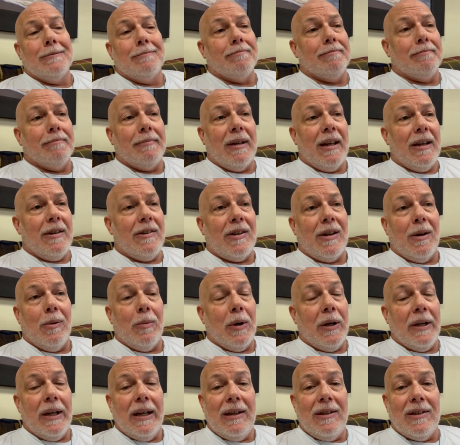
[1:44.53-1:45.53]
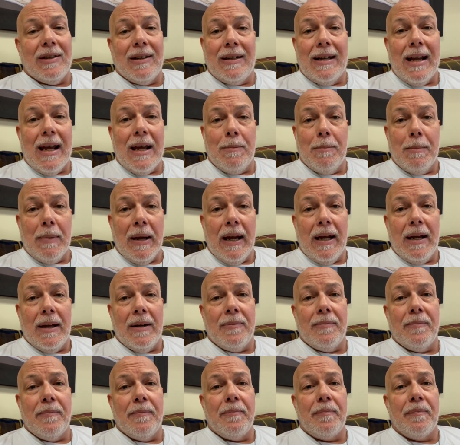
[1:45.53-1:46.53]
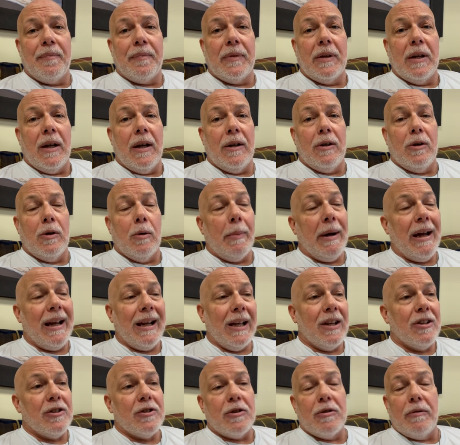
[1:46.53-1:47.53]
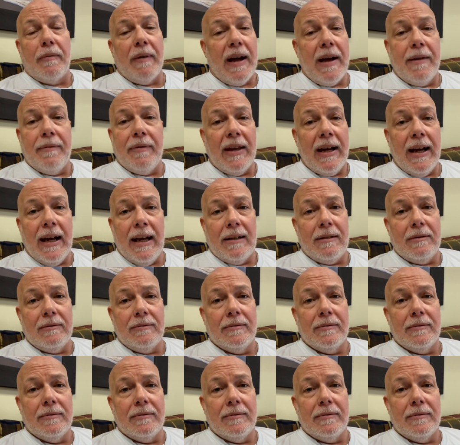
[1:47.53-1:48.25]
they say, well, he's a dead man. Yeah, nobody can survive that.